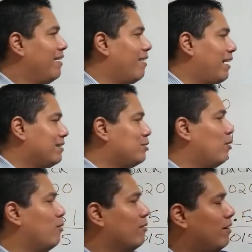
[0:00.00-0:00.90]
All right.
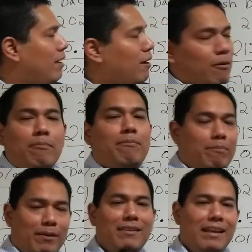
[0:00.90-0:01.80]
So,
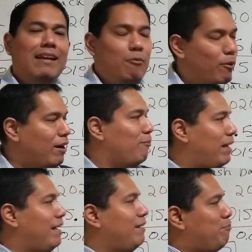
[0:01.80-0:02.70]
but like what I'm
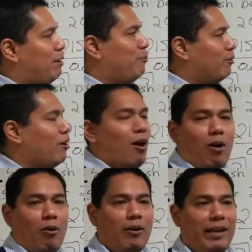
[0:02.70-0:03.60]
letting people
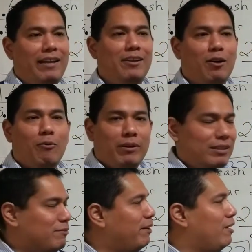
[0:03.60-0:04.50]
know, you know, with
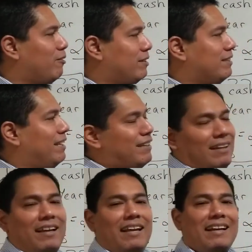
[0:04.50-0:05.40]
this video is like
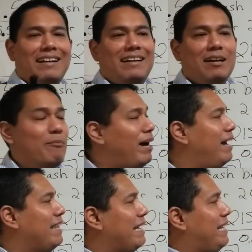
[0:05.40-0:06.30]
come
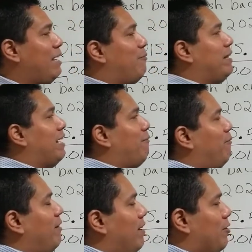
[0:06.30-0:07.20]
on, like even if
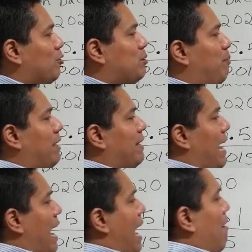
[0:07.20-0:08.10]
you spend
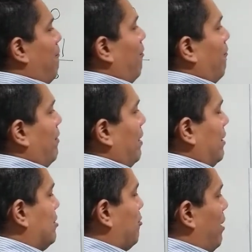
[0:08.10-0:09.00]
half of
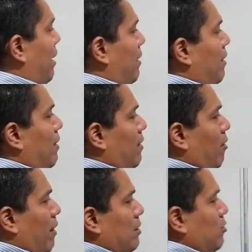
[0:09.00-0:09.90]
this, right?
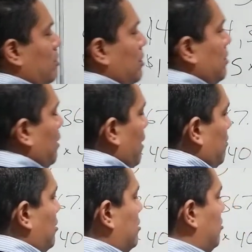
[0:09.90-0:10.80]
All right, so just
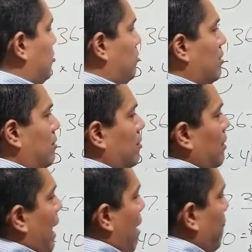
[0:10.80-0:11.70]
just
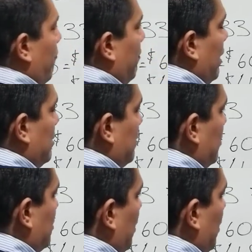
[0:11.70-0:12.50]
the half of this is